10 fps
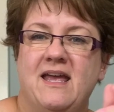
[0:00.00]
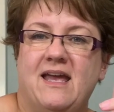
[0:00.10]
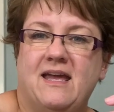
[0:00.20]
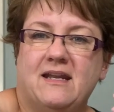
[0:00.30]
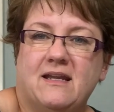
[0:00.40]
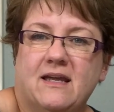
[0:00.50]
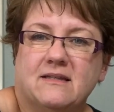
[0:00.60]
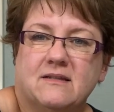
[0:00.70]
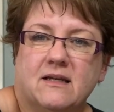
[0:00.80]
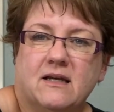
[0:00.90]
And it
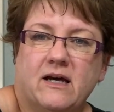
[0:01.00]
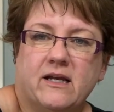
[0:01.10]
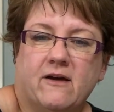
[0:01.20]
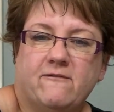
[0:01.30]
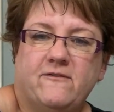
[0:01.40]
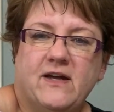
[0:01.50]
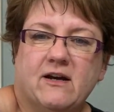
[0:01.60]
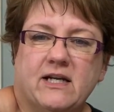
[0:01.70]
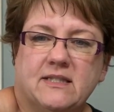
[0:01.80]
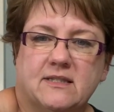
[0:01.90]
has gone a
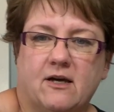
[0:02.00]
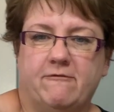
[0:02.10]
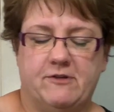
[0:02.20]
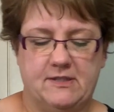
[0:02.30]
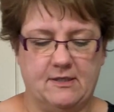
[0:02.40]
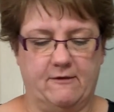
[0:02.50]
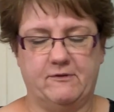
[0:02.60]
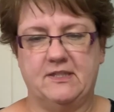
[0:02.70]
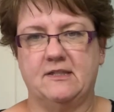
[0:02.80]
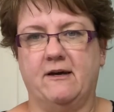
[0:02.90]
very soft, soft,
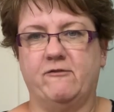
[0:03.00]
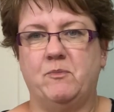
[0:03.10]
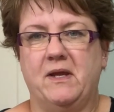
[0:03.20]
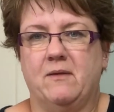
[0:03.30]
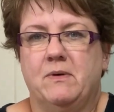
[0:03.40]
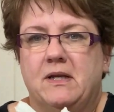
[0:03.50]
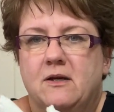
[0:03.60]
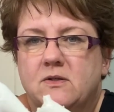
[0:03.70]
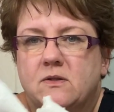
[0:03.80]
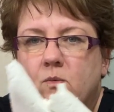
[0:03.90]
soft pink, but
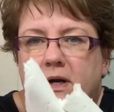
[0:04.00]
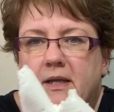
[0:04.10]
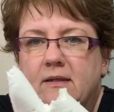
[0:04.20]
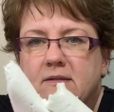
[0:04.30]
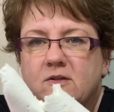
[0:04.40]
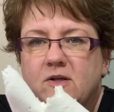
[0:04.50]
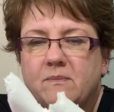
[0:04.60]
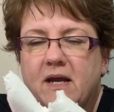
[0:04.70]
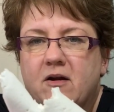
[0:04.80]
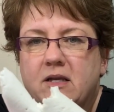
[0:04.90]
here's the white to
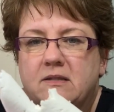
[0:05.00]
compare it.